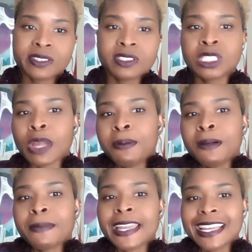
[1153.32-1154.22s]
So I
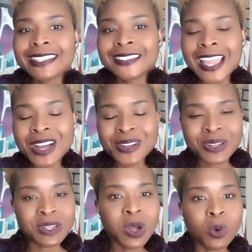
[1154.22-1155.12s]
put my head down
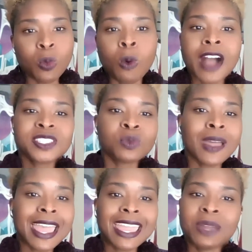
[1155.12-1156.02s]
and walked
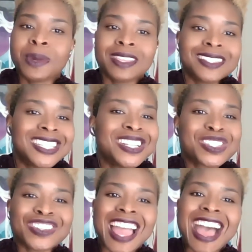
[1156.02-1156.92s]
away. And when the
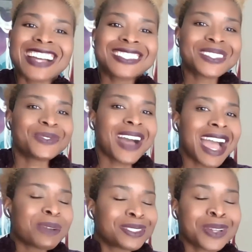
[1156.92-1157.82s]
teacher asked if
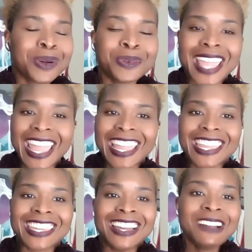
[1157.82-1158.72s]
I was
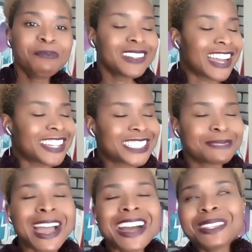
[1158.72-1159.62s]
okay, I'd
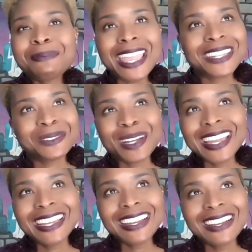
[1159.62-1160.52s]
smile the pain
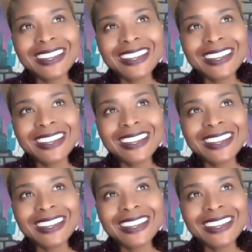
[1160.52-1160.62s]
away